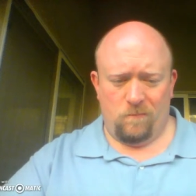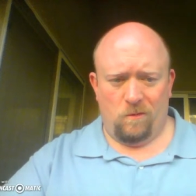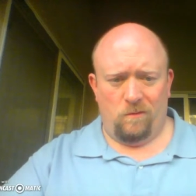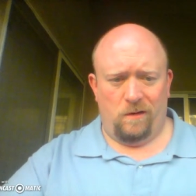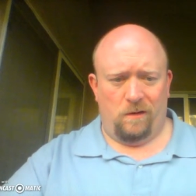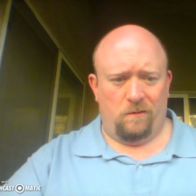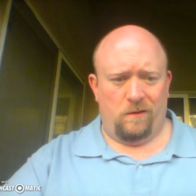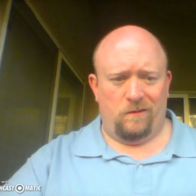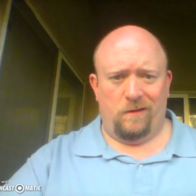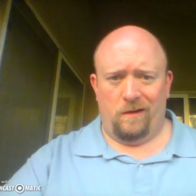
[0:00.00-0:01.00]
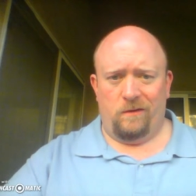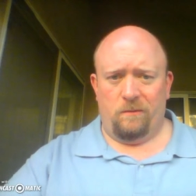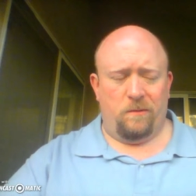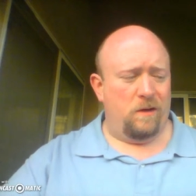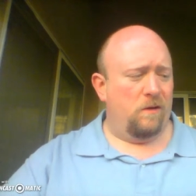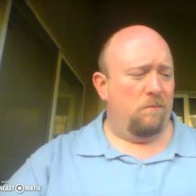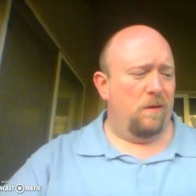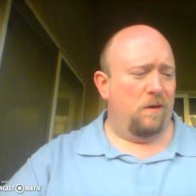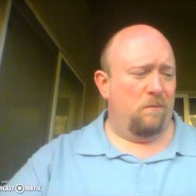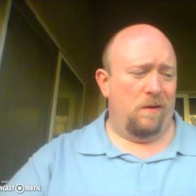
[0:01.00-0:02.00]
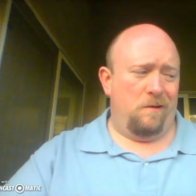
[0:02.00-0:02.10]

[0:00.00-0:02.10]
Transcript: you know, because it is a pretty good beer. But